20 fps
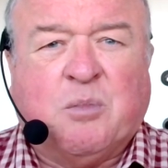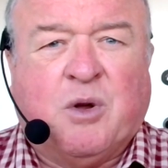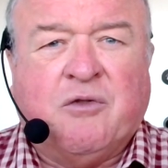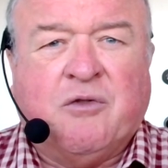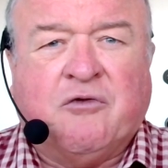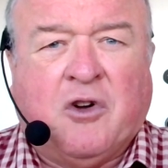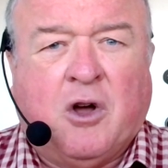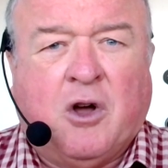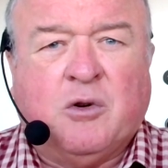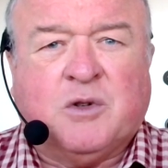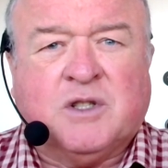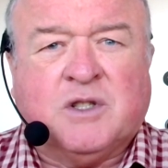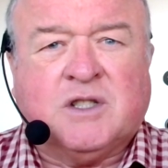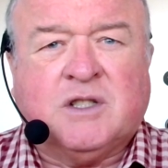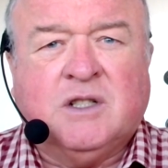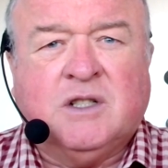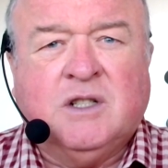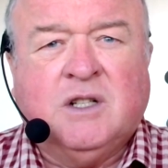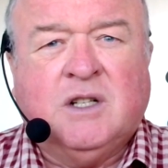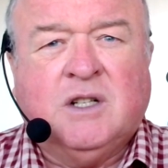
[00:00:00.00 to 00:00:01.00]
focused
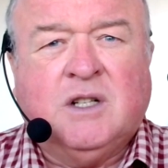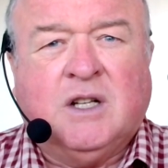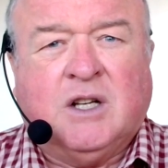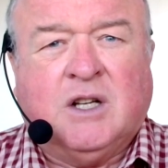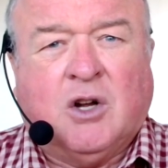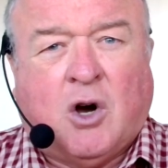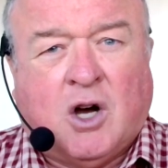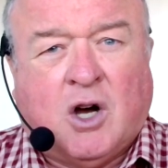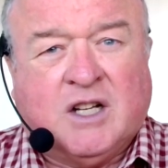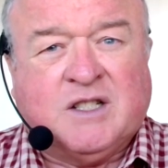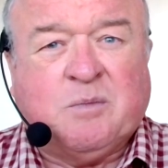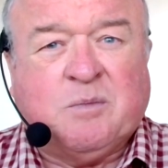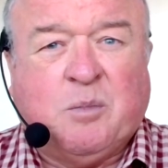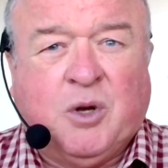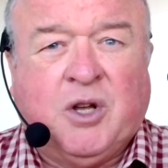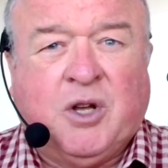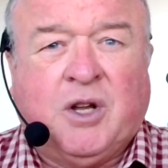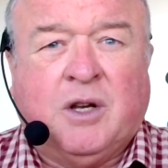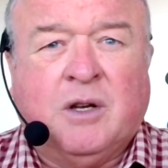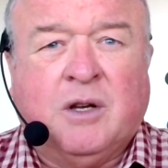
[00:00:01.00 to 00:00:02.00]
in high
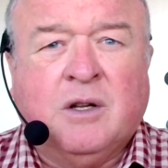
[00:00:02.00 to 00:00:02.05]
speed